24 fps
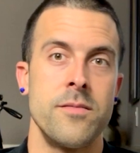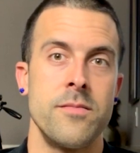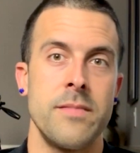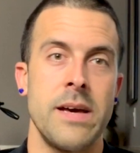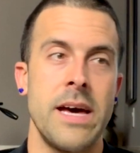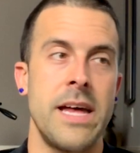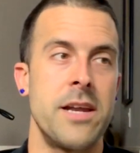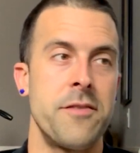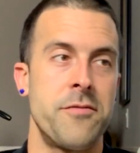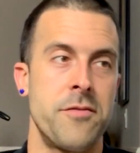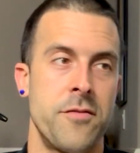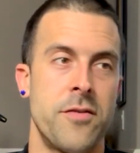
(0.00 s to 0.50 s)

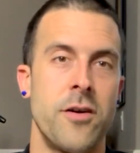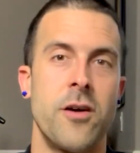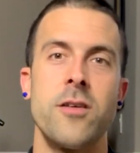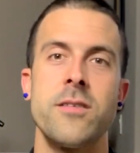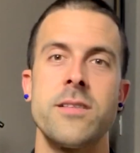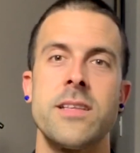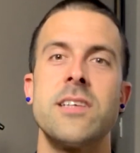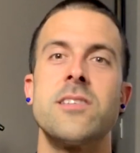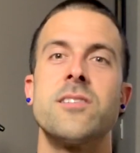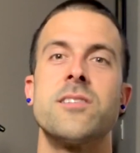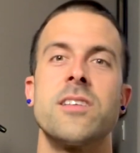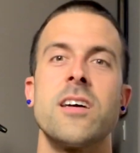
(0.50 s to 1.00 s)
And if you've heard
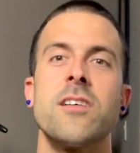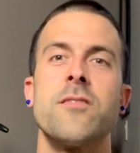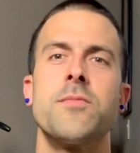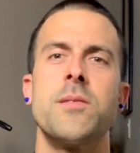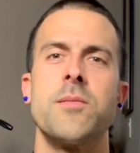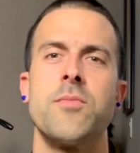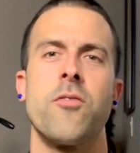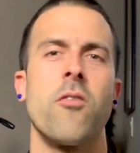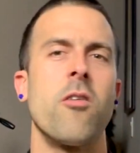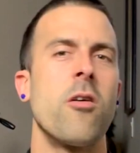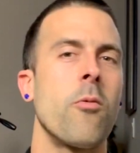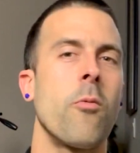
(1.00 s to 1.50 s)
this stuff
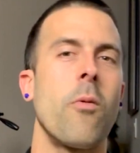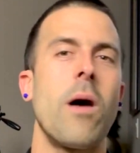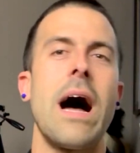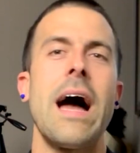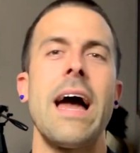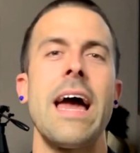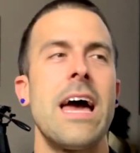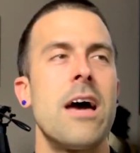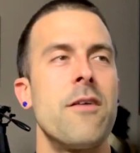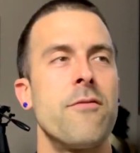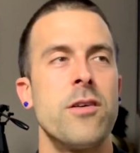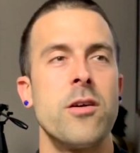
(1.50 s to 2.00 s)
before, why
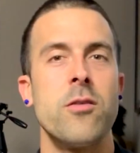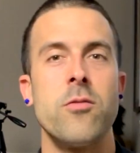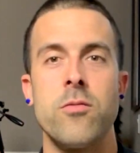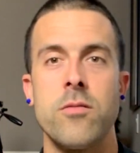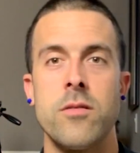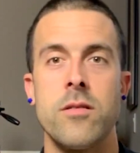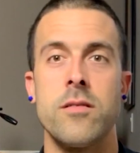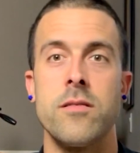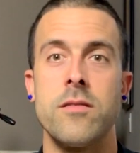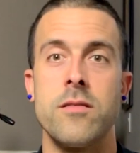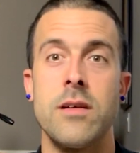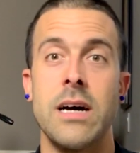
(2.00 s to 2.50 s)
have
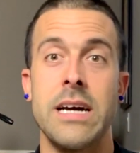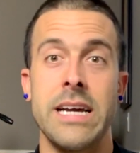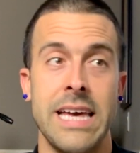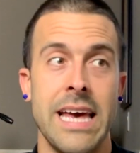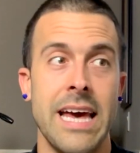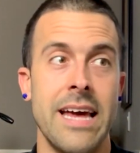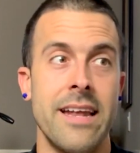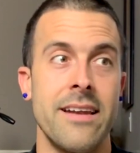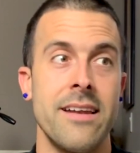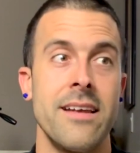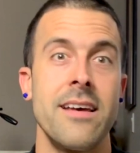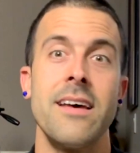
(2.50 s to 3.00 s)
you,
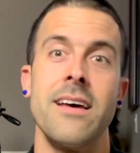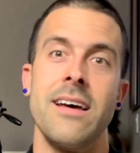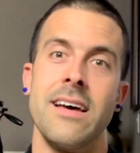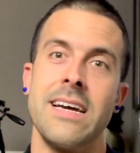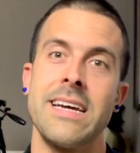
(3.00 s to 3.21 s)
again,